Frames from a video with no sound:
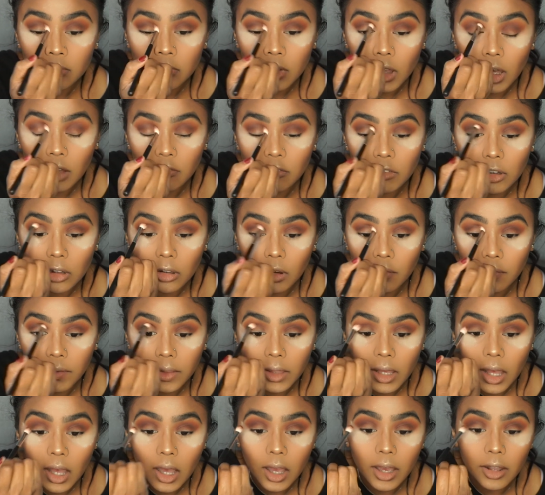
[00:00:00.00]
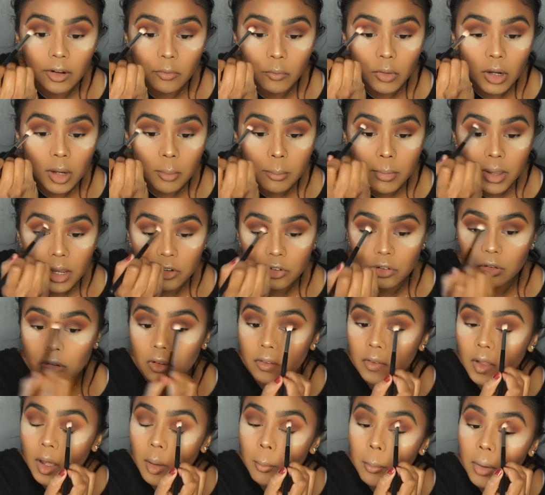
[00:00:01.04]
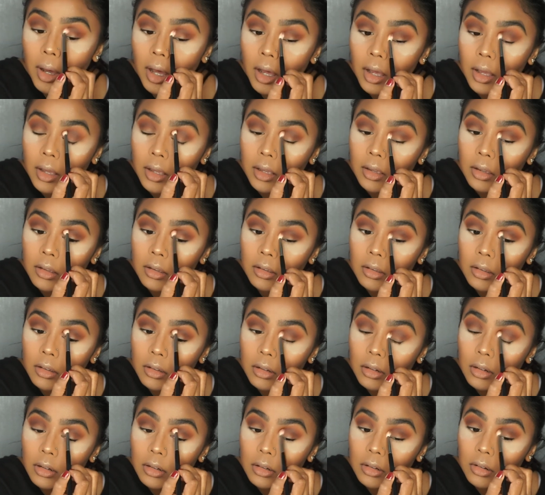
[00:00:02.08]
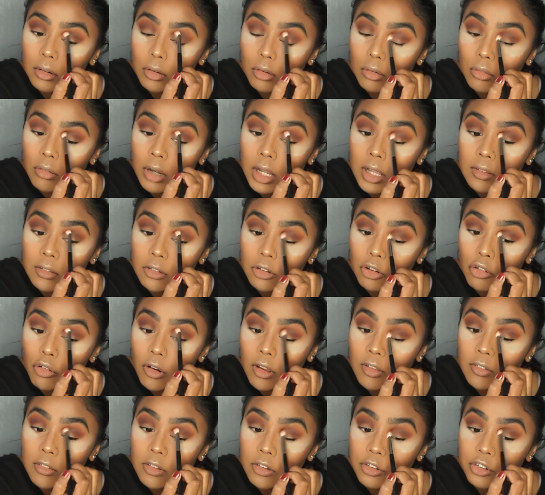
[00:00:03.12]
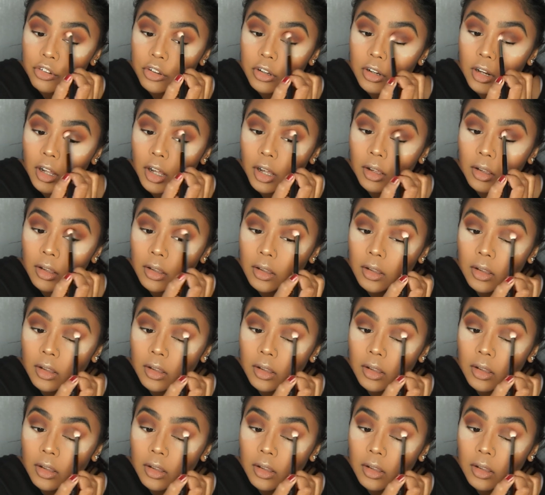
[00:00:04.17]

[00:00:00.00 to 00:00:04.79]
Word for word: kind of a look on the eye, and I want to make sure that my crease and transition are